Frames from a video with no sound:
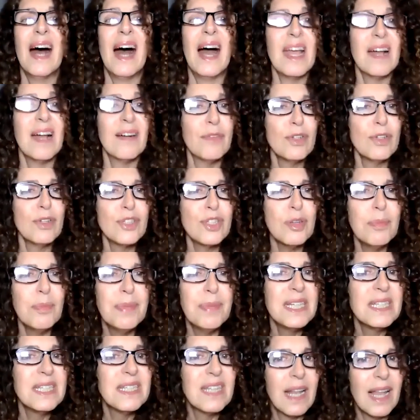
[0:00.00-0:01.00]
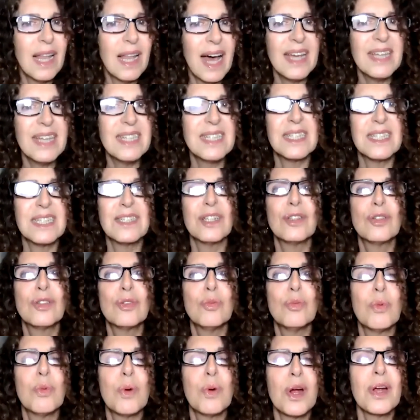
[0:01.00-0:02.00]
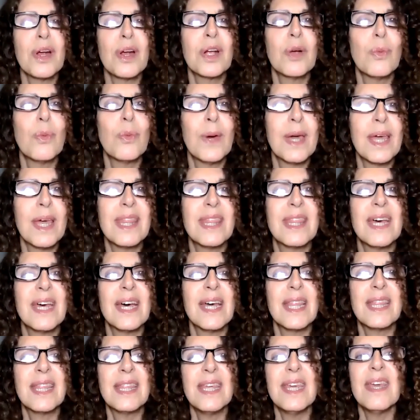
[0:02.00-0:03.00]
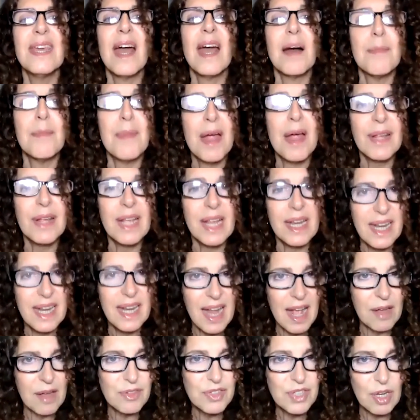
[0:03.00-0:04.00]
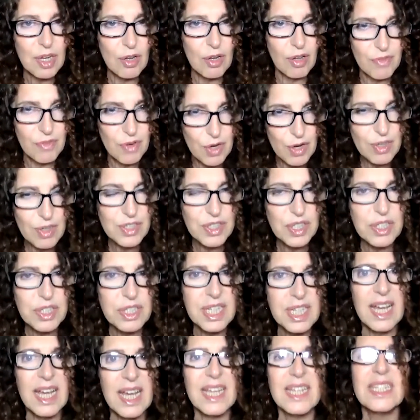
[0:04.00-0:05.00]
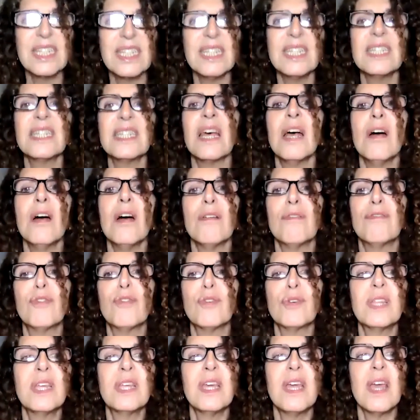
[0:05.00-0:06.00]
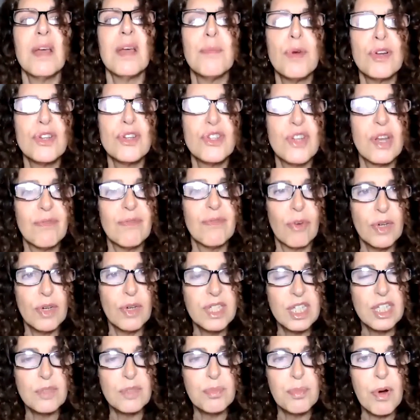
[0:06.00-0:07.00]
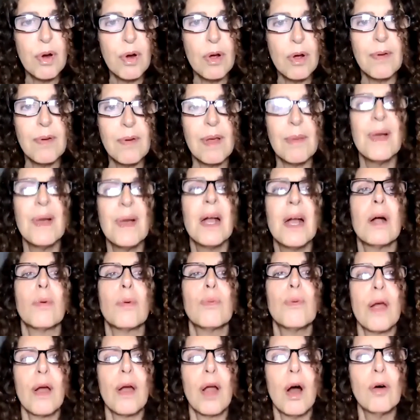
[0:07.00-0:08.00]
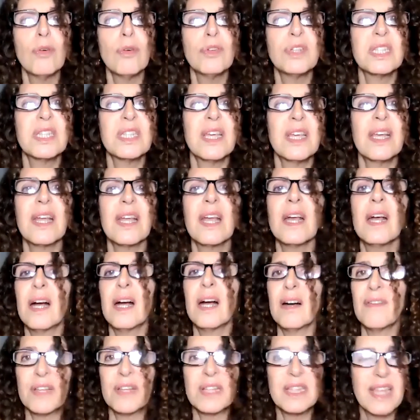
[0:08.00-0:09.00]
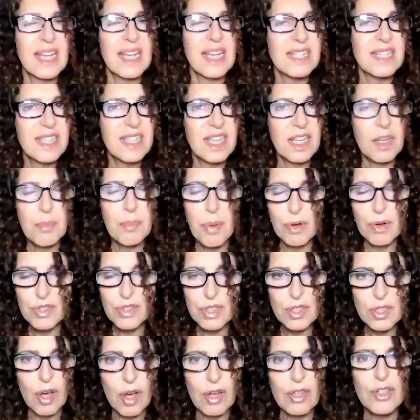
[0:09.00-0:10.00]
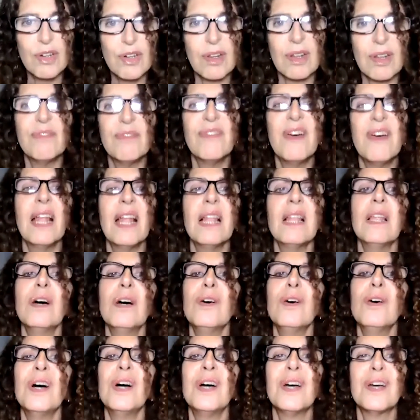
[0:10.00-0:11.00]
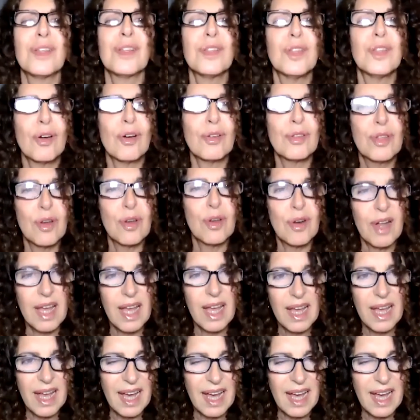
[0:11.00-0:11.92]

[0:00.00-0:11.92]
I have also been delighted to work with the American Council of Learned Societies for the Emerging Voices program. We are hosting a fantastic postdoctoral fellow, Dr.